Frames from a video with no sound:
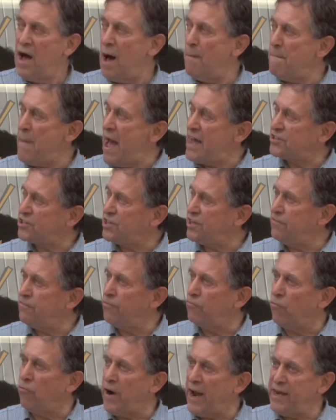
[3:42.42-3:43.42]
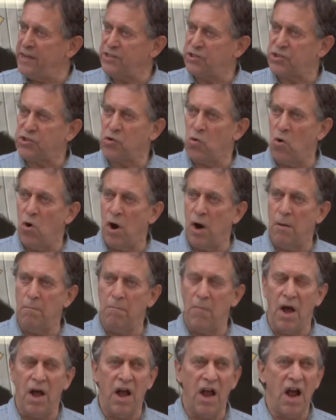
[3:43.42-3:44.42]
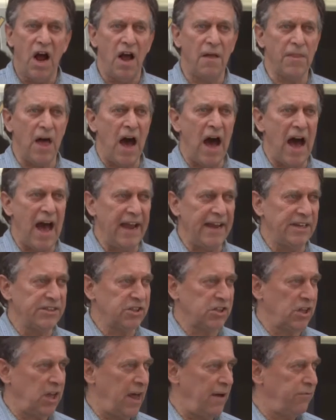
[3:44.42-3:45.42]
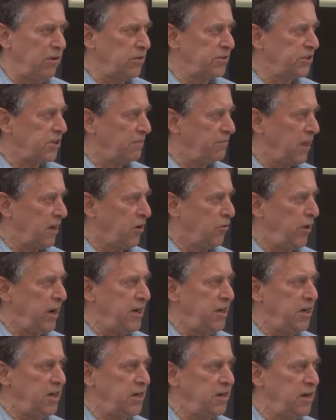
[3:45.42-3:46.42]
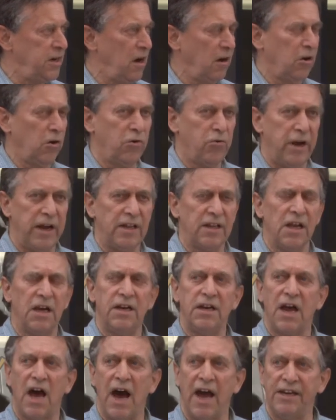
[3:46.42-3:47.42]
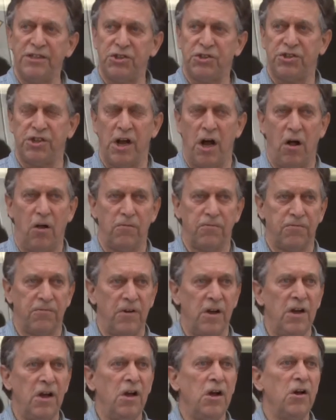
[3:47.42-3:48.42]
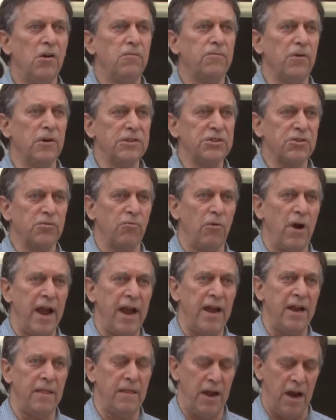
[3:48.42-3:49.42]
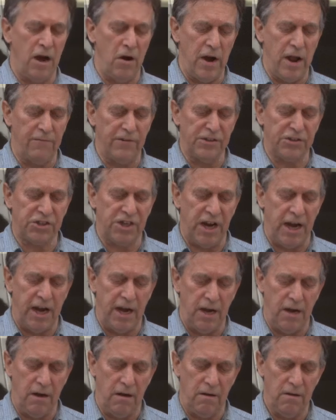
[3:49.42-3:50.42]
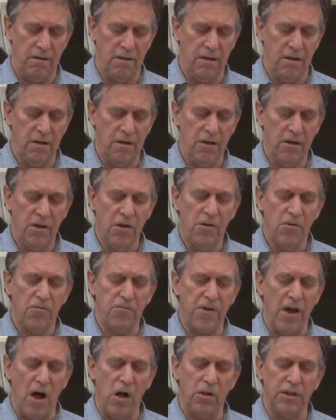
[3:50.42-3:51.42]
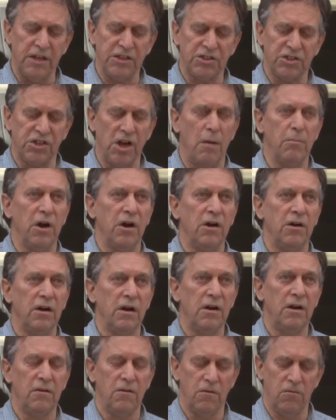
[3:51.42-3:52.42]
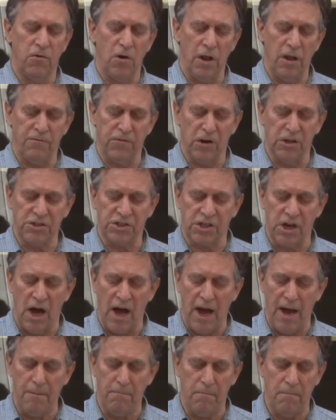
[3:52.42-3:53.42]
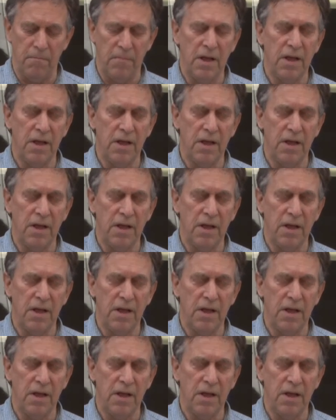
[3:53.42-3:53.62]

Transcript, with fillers: A massive rainstorm and the highest levels of the Greenland ice shelf, first rain there ever seen, fell this summer for the first time.